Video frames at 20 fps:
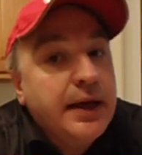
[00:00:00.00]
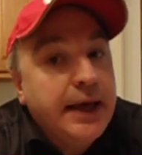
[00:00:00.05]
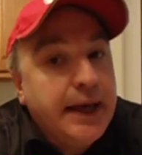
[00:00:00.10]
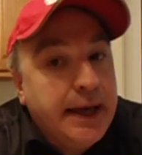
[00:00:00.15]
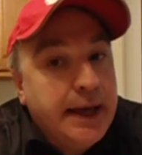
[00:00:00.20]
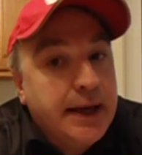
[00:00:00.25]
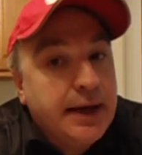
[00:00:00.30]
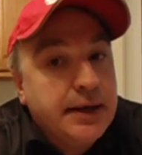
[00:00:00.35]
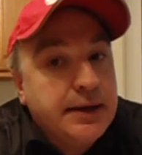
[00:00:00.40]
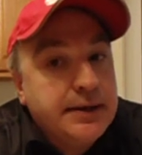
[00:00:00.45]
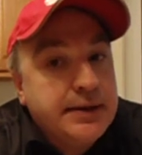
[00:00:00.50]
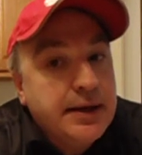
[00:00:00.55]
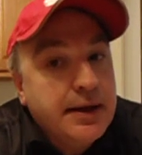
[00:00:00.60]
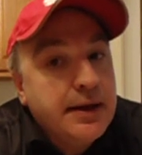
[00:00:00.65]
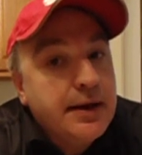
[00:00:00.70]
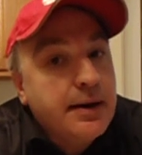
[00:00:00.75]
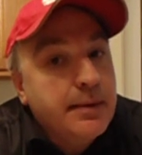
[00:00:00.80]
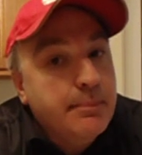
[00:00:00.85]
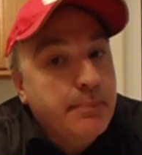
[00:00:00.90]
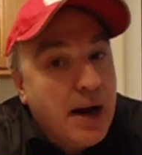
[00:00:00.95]
and
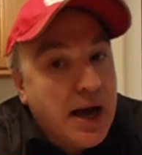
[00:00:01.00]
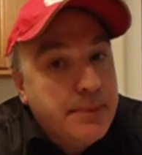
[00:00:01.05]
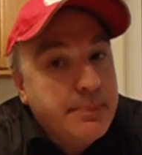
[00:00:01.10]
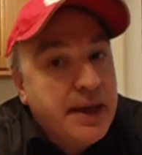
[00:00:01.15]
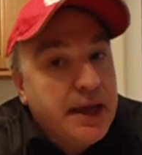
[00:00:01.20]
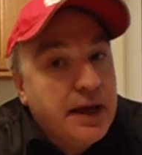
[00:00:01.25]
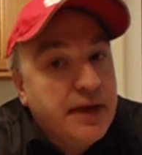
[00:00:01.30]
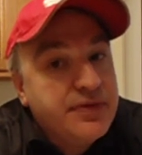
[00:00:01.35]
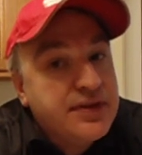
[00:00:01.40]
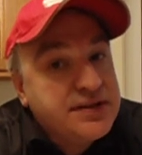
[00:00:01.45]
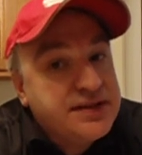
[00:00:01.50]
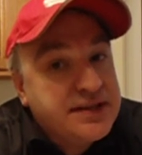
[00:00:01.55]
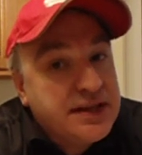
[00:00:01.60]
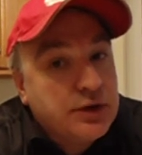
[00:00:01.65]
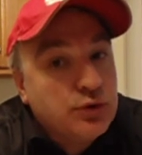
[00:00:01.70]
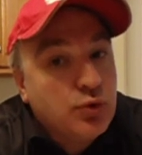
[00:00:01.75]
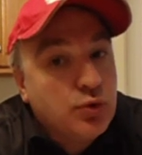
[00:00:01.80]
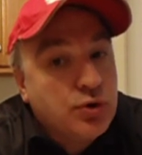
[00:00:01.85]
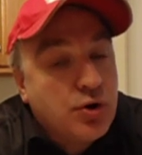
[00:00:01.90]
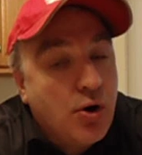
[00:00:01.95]
my man, the
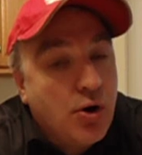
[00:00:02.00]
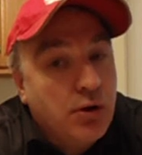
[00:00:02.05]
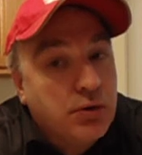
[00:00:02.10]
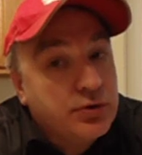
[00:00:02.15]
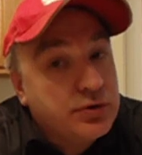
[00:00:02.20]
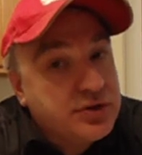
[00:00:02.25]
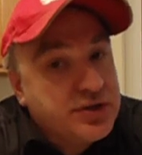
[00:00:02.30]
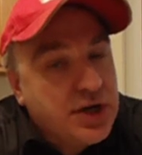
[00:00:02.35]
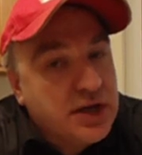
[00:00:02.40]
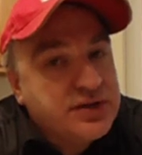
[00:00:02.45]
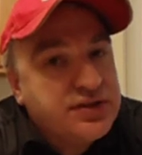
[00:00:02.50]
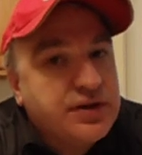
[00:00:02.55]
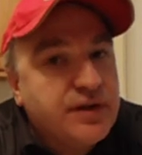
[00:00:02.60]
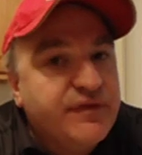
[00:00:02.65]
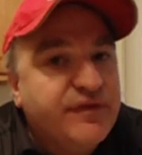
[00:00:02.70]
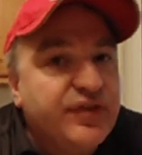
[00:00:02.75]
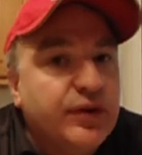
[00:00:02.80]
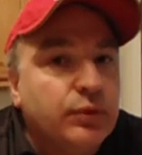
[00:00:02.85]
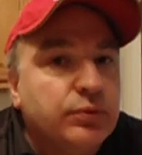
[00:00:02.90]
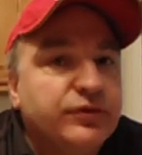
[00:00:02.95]
signal caller, Justin
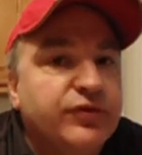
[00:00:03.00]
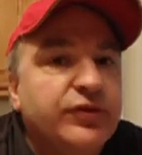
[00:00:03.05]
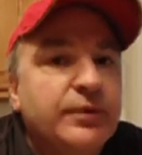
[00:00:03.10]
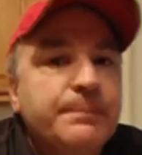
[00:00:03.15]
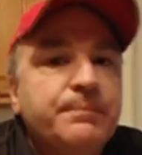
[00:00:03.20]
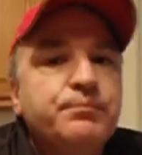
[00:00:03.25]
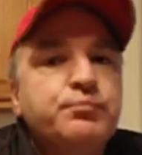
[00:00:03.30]
Fields.